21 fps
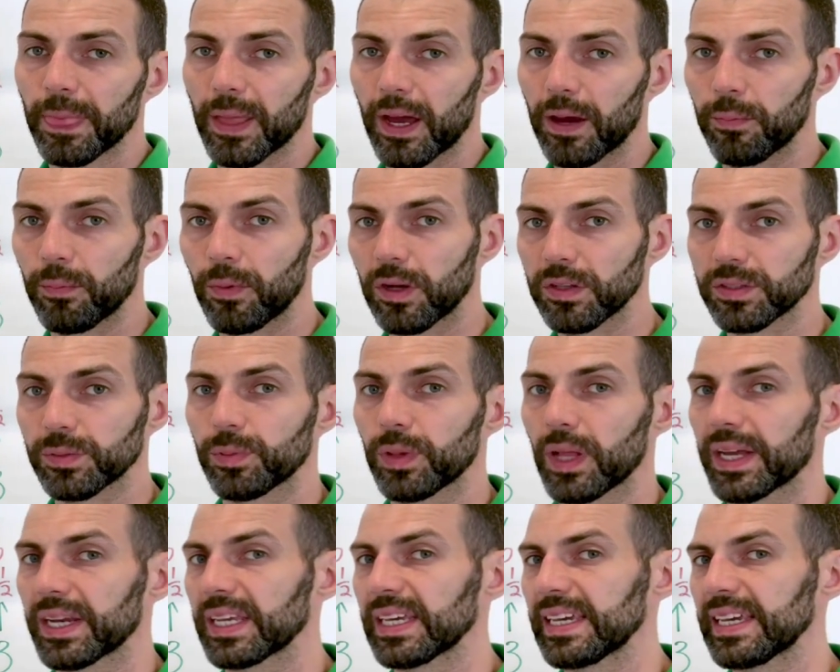I
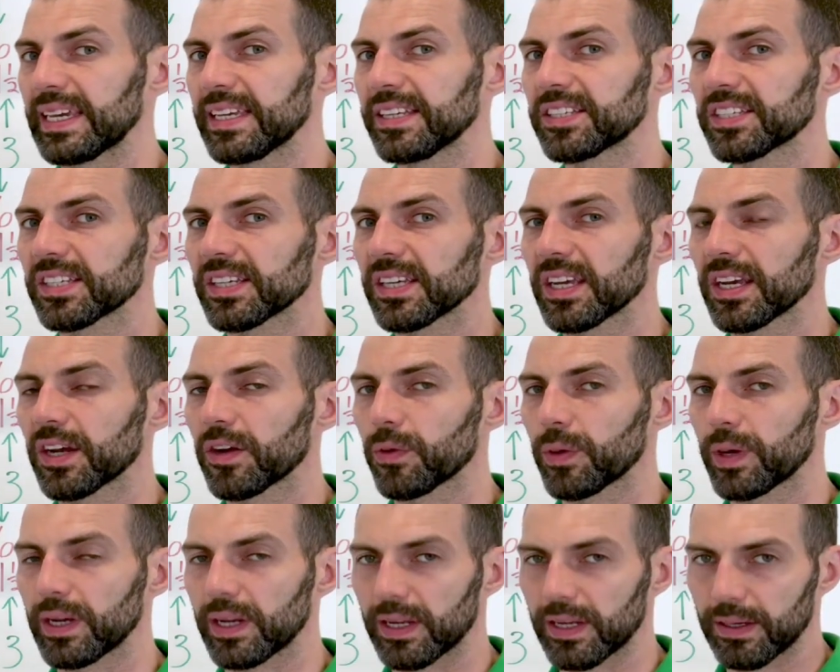multiplied each
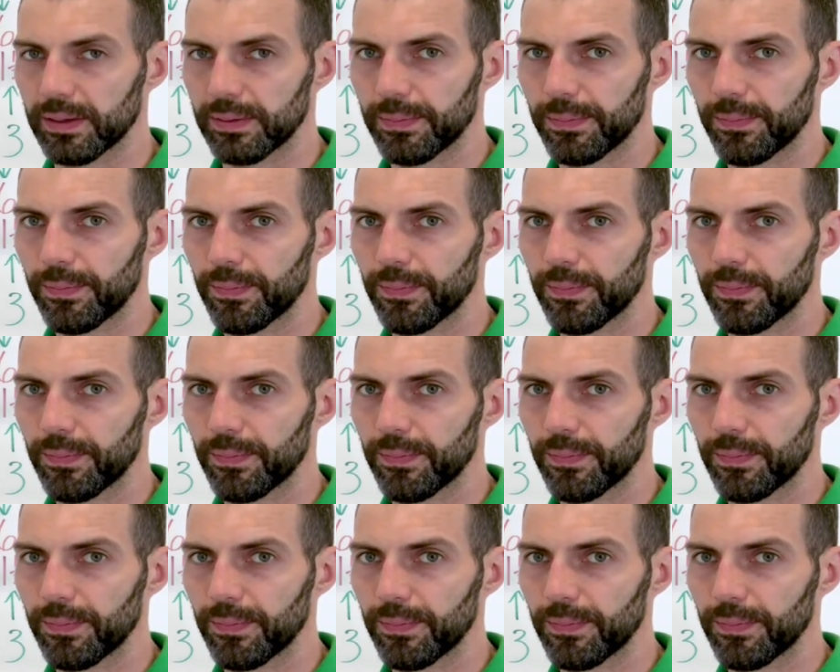ingredient,